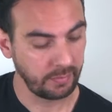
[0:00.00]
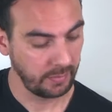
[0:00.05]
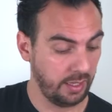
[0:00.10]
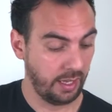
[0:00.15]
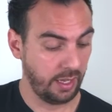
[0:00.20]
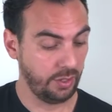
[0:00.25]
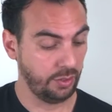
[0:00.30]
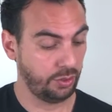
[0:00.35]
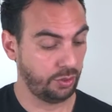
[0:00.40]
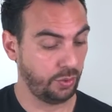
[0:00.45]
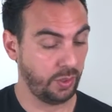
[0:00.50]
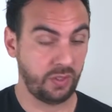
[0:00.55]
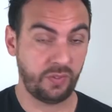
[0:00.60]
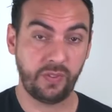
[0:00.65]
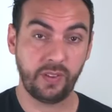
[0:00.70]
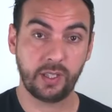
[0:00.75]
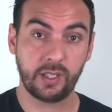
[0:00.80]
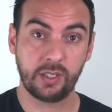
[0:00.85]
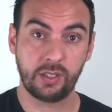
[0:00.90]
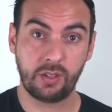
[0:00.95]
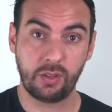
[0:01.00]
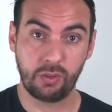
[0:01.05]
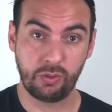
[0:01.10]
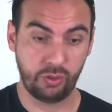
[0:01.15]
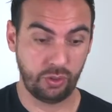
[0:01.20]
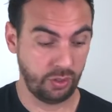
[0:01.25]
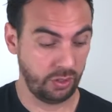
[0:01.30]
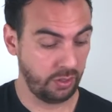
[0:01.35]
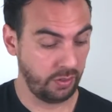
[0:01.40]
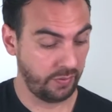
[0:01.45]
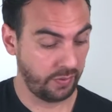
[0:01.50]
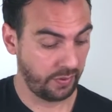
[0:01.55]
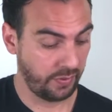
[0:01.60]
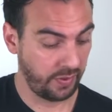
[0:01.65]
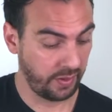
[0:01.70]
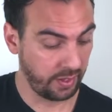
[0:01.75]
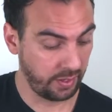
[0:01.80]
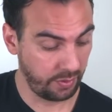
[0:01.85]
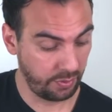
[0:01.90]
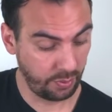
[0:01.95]
I will switch fingers 2 for
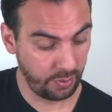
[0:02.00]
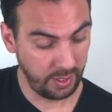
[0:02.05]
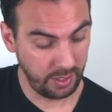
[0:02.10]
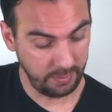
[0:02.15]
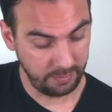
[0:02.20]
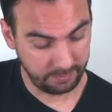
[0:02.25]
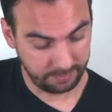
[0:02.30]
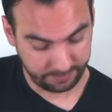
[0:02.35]
finger 3.